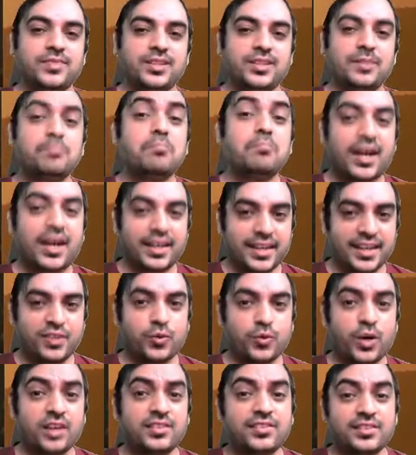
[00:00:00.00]
Market
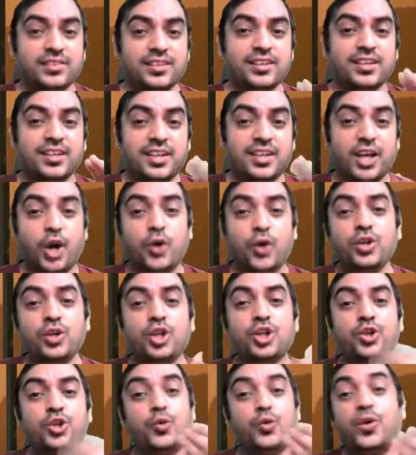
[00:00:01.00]
was down
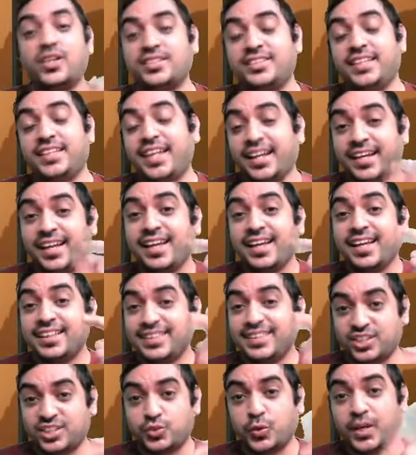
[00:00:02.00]
towards the end.
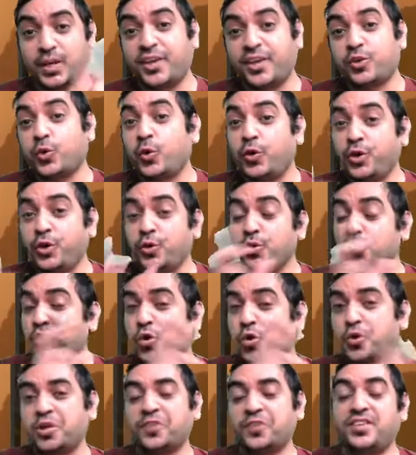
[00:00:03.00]
That's what I told you.
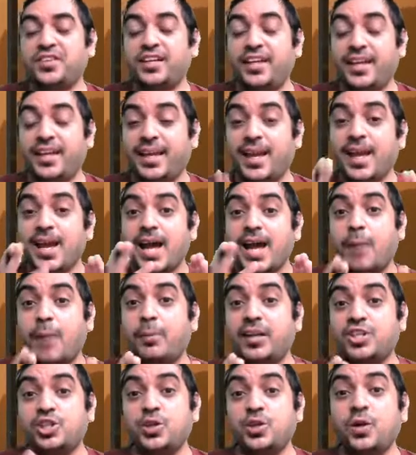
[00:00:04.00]
Quote of the day:
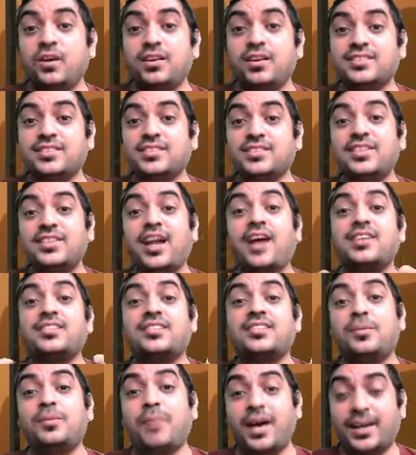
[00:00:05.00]
amateur starts
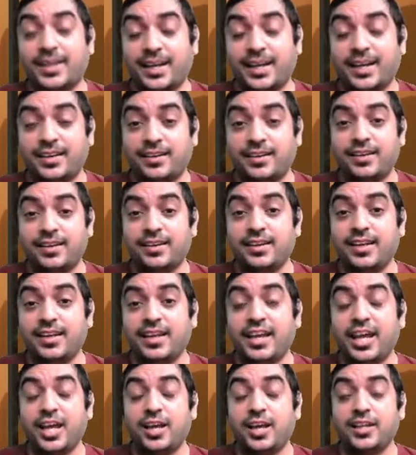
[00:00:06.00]
the market.
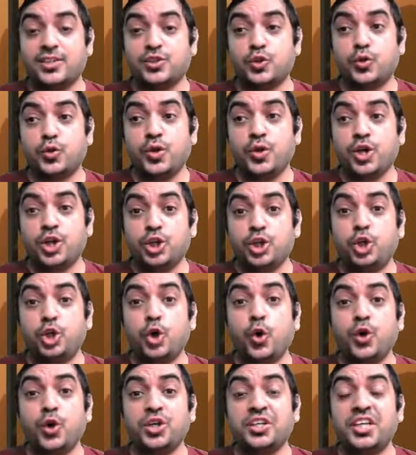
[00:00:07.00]
So
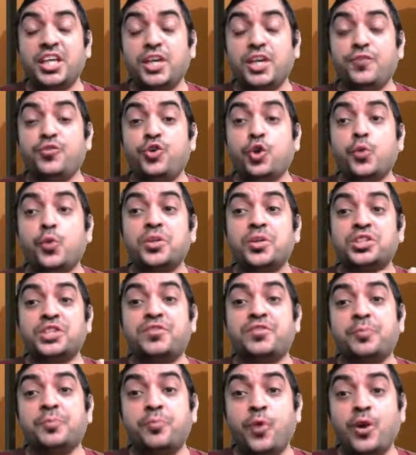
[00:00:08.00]
don't give too much of
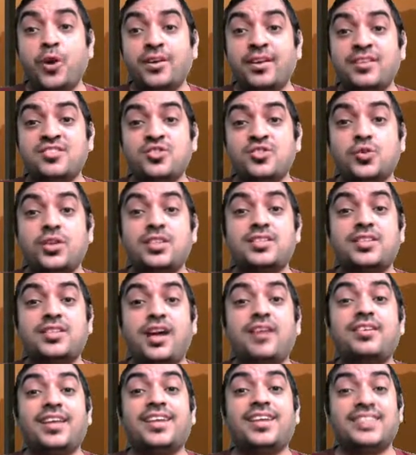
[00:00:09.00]
importance to the
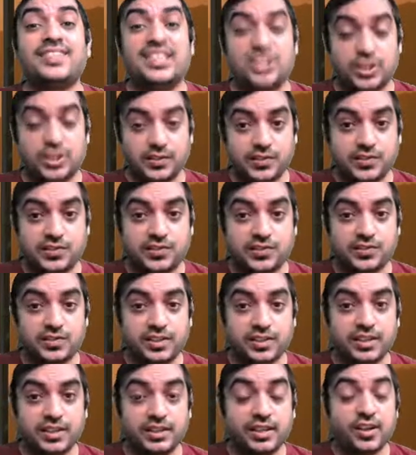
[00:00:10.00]
starting sessions.
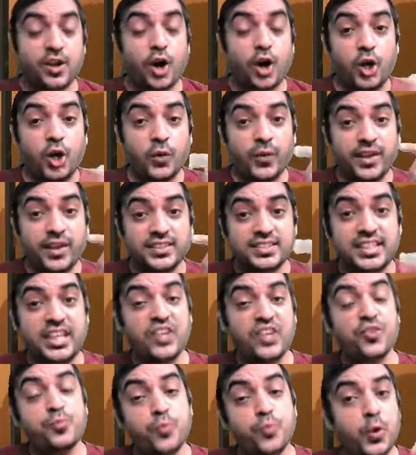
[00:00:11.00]
Always
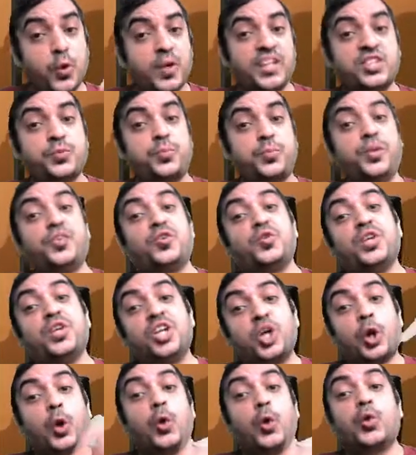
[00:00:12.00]
give more respect to the
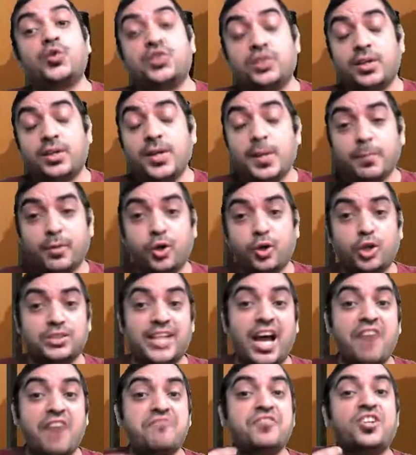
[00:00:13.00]
close, because
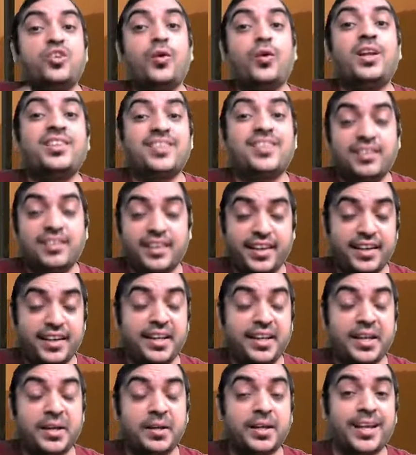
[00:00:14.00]
after 12:30
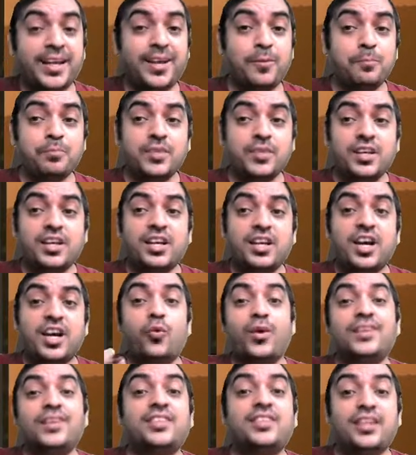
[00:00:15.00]
Indian time,
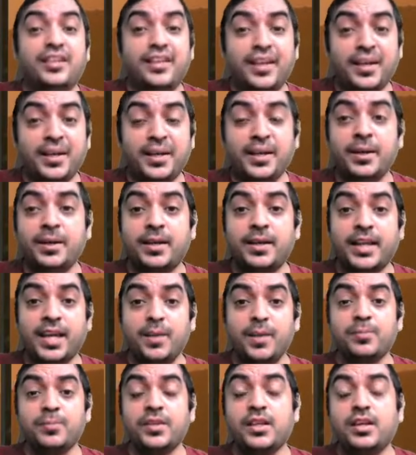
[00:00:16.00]
1:30 Indian
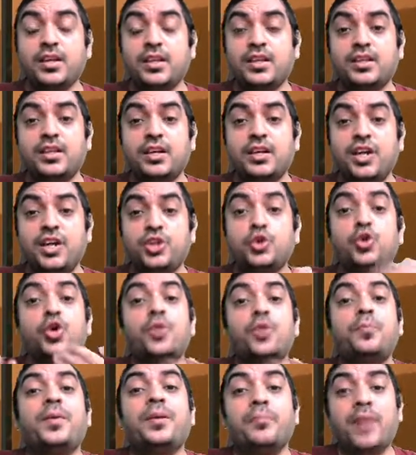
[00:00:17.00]
time, the
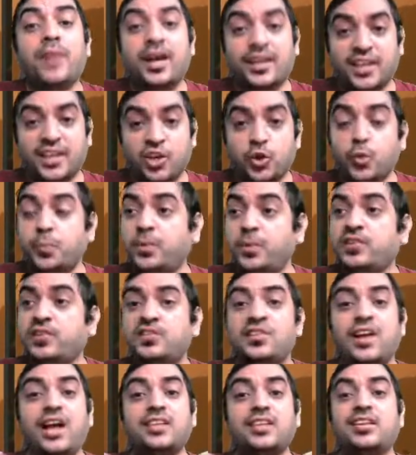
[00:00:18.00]
European market
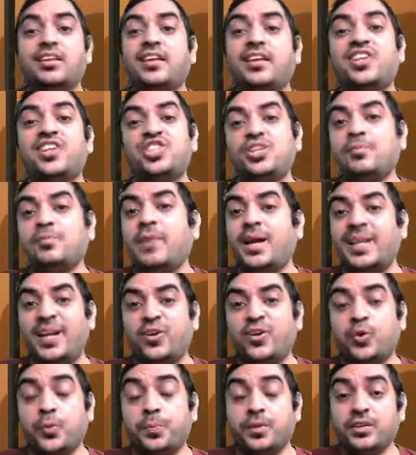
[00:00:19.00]
opens, other Asian market
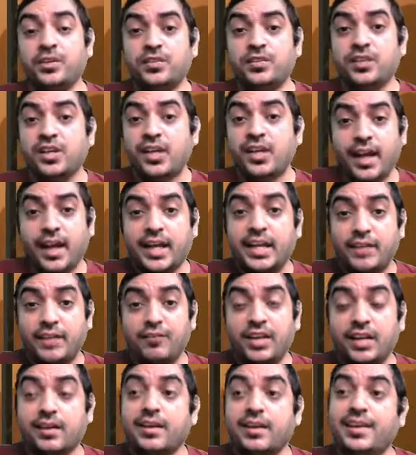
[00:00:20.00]
opens, and
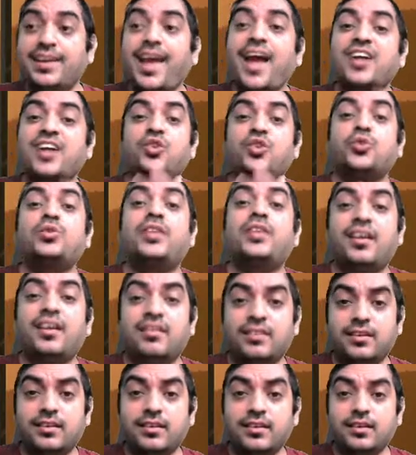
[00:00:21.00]
we react to
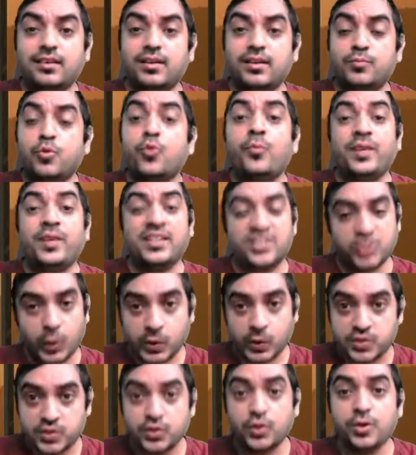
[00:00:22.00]
their movements
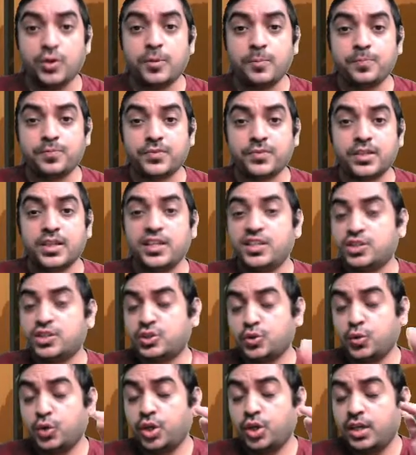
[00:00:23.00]
also.
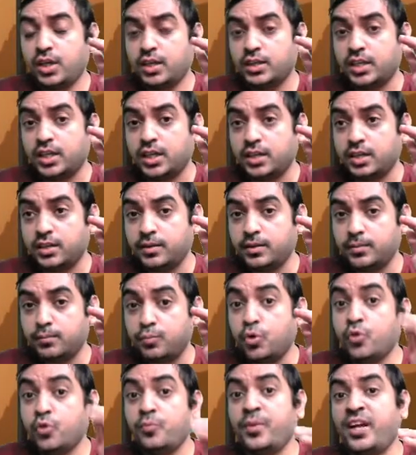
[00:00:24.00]
So the
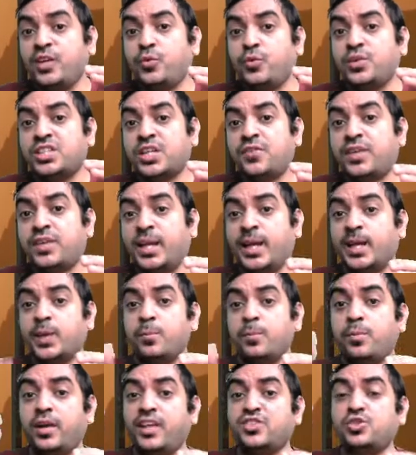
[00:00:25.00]
movement which have
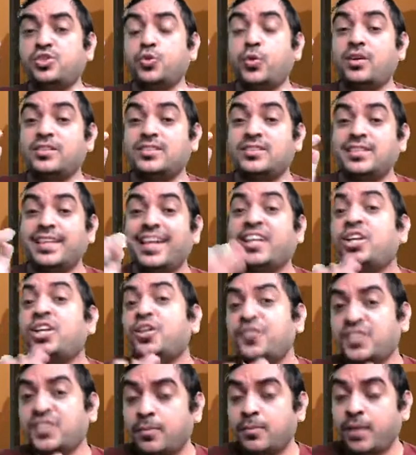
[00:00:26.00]
taken place towards the end
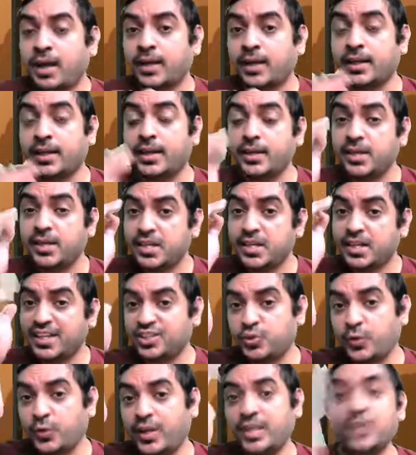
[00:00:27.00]
of the market
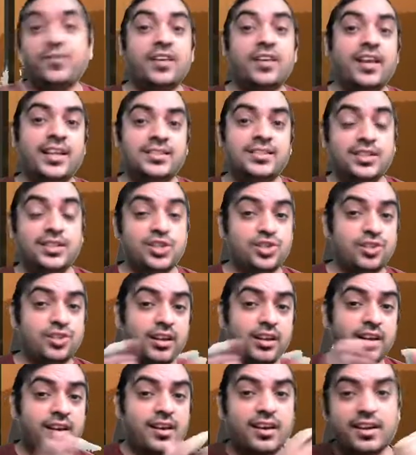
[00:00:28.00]
is very, very
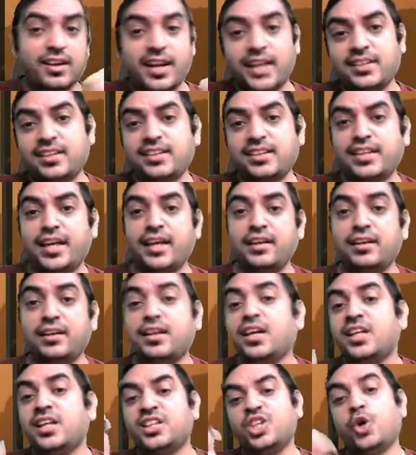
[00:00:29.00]
essential rather than
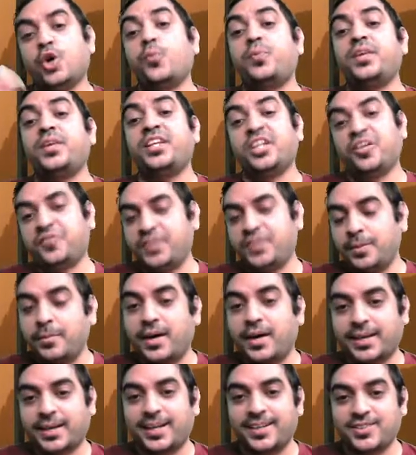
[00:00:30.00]
the opening of the
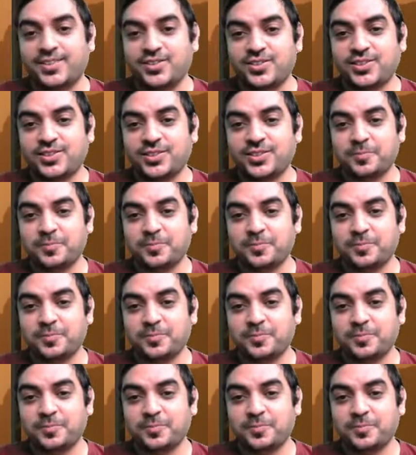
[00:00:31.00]
markets.